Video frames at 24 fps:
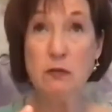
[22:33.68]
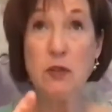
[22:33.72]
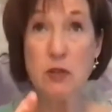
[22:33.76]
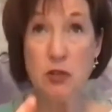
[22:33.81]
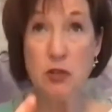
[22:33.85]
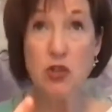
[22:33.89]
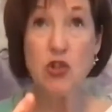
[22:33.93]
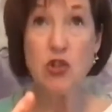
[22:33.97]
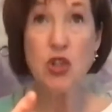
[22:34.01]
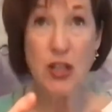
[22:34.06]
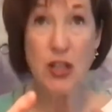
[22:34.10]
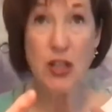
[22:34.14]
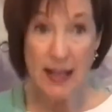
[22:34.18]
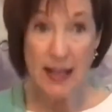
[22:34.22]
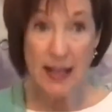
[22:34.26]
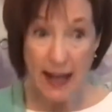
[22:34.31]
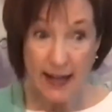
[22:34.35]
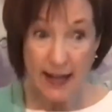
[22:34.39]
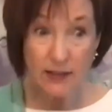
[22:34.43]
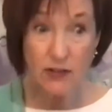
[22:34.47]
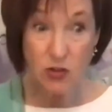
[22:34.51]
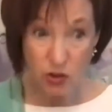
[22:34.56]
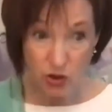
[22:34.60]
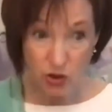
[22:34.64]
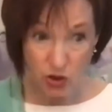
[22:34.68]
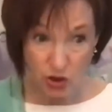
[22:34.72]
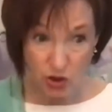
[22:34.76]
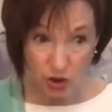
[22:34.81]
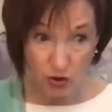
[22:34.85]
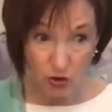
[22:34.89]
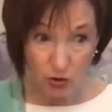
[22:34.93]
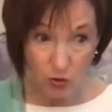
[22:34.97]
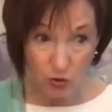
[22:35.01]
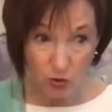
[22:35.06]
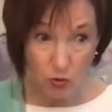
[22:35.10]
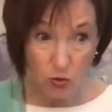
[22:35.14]
she gets
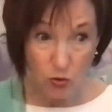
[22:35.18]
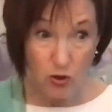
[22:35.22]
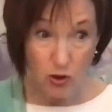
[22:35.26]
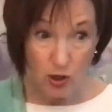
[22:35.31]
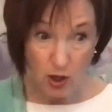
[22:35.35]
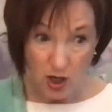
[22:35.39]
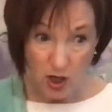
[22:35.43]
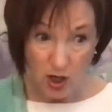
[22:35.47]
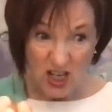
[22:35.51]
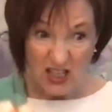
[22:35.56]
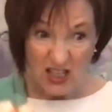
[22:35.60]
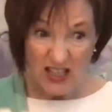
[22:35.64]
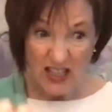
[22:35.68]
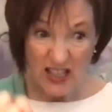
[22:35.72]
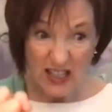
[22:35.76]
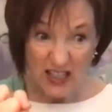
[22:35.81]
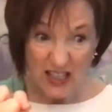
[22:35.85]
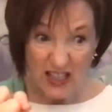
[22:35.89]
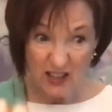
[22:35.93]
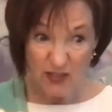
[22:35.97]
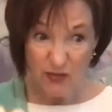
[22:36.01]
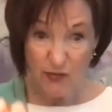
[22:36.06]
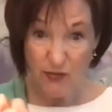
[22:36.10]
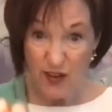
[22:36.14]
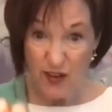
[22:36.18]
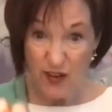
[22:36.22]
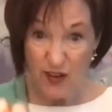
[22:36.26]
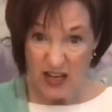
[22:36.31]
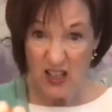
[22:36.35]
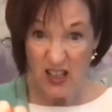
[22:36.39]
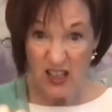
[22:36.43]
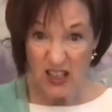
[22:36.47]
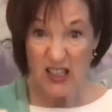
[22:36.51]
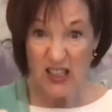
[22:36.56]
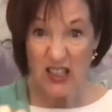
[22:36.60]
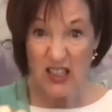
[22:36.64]
to these
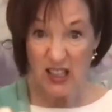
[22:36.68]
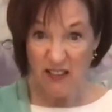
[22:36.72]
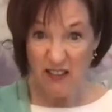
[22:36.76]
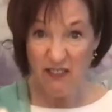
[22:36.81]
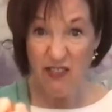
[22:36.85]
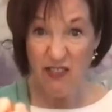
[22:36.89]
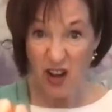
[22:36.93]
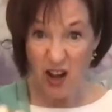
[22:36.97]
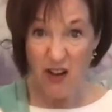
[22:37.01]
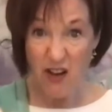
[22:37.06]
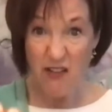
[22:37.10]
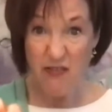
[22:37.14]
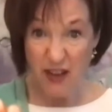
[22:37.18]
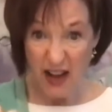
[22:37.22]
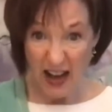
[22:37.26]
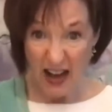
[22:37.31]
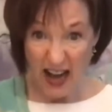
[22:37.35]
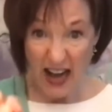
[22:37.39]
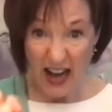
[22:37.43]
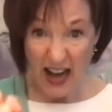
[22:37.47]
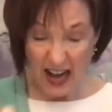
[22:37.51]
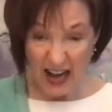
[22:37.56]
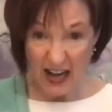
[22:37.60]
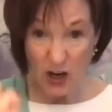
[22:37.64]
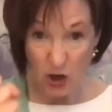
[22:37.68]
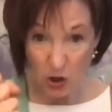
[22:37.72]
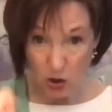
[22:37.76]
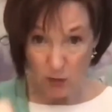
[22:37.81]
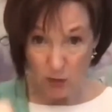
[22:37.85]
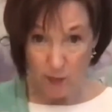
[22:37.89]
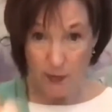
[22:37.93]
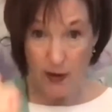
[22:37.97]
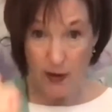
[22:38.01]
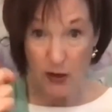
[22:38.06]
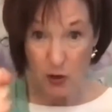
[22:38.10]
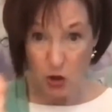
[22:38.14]
feelings of anger
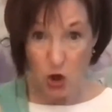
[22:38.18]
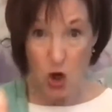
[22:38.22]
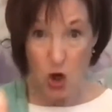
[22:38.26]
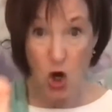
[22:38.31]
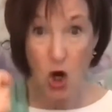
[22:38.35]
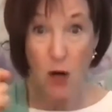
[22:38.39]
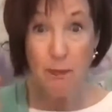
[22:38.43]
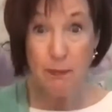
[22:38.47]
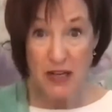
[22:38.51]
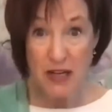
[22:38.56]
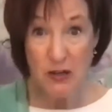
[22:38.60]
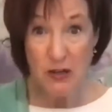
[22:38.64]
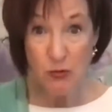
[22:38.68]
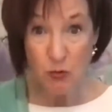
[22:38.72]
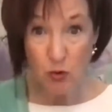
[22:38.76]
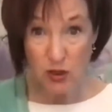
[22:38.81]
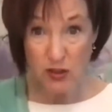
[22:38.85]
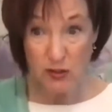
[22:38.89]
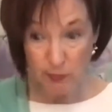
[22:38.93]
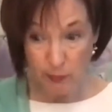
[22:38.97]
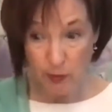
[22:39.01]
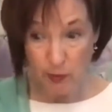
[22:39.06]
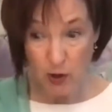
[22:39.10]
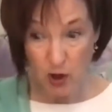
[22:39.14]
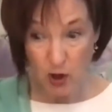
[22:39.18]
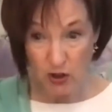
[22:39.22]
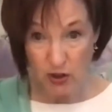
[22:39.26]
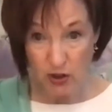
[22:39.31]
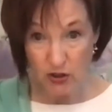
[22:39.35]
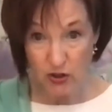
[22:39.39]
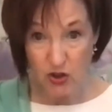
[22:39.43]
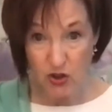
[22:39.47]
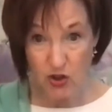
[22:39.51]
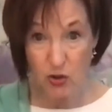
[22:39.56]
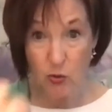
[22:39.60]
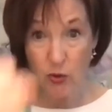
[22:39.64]
about not being
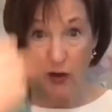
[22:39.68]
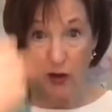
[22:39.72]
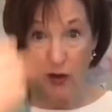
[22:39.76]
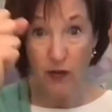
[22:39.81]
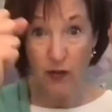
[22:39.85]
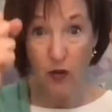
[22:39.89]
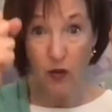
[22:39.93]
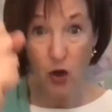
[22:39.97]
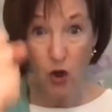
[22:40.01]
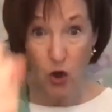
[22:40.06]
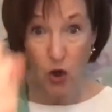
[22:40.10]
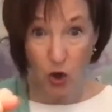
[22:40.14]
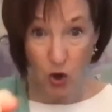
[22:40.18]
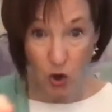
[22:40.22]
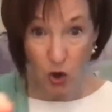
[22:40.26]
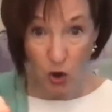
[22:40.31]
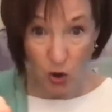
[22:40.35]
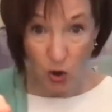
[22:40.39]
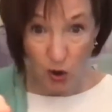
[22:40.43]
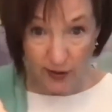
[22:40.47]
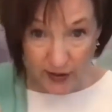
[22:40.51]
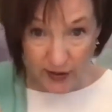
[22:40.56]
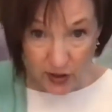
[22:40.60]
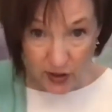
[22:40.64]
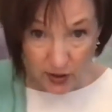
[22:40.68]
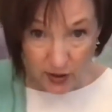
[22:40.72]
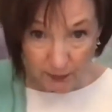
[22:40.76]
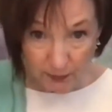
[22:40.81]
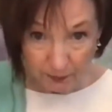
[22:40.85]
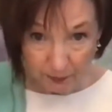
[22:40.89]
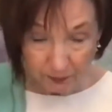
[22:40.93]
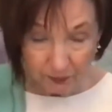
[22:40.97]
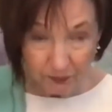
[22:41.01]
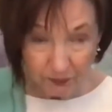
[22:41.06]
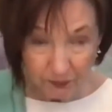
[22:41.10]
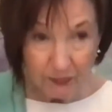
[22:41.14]
responded to in the current.
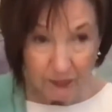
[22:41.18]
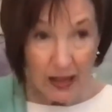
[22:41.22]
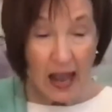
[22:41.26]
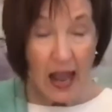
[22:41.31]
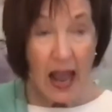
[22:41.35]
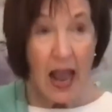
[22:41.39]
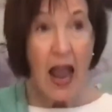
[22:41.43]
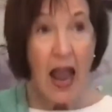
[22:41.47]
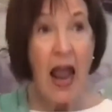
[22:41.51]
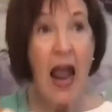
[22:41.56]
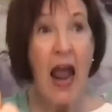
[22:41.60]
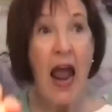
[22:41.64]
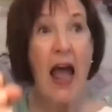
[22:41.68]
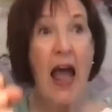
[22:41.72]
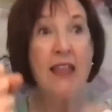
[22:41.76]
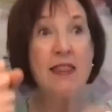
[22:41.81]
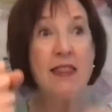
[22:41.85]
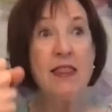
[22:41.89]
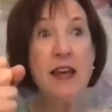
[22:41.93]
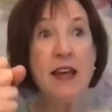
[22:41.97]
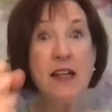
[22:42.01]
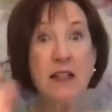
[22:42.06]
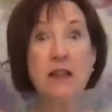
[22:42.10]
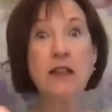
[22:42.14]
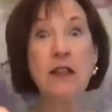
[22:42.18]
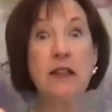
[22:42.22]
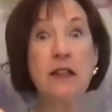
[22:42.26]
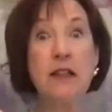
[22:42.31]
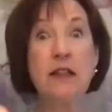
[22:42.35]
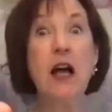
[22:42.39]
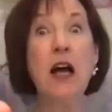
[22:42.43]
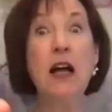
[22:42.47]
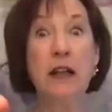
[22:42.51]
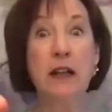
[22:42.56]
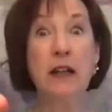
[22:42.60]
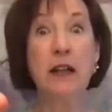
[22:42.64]
And then
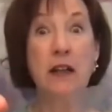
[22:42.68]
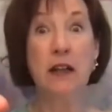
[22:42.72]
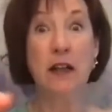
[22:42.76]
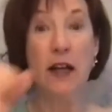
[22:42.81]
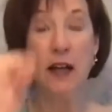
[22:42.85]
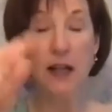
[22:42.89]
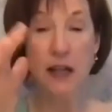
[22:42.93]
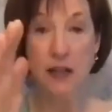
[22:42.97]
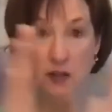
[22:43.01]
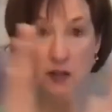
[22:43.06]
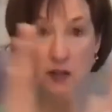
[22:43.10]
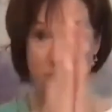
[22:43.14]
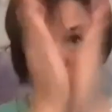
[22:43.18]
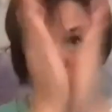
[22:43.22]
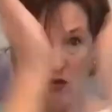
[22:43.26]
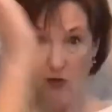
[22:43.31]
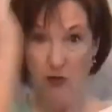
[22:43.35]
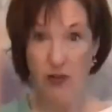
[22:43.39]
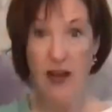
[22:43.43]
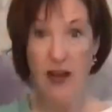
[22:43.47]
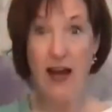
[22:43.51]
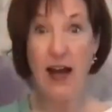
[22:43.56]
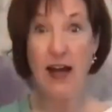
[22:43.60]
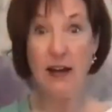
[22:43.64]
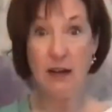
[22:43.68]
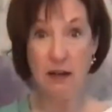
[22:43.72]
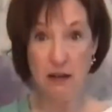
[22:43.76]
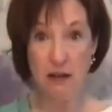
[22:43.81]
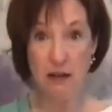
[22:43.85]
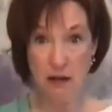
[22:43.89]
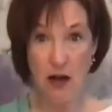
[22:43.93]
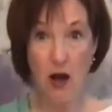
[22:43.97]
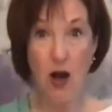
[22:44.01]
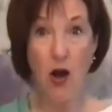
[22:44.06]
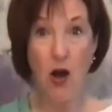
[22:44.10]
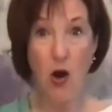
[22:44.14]
suddenly, so that
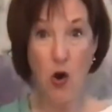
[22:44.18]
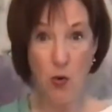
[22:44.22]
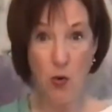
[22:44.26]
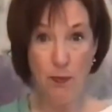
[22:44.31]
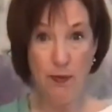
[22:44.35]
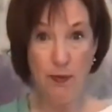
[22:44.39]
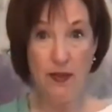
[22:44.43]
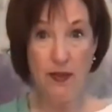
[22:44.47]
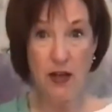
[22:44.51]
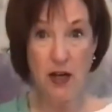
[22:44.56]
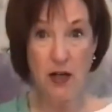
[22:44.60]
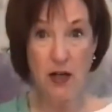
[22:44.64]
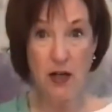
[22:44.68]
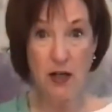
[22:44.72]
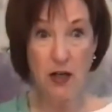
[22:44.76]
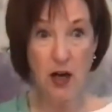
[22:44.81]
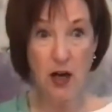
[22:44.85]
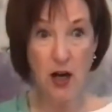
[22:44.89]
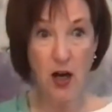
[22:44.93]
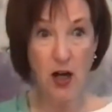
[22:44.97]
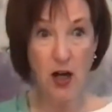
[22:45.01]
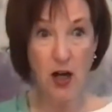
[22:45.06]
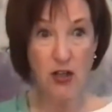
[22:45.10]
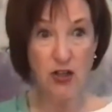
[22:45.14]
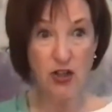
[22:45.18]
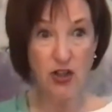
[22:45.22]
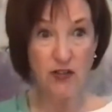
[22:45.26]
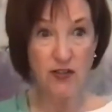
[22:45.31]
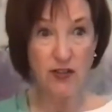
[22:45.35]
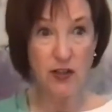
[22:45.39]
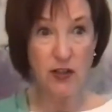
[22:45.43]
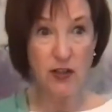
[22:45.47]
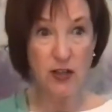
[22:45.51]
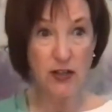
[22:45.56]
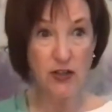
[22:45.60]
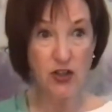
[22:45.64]
opened the unconscious.
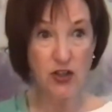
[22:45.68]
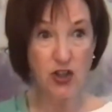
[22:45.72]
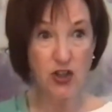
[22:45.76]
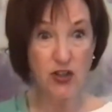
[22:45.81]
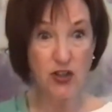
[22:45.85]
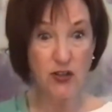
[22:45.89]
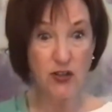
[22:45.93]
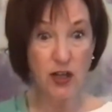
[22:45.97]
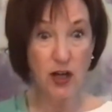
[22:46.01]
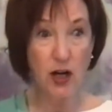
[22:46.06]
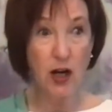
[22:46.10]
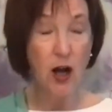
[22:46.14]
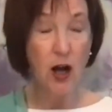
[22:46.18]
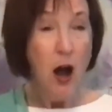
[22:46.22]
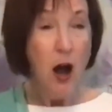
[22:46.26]
And then she said,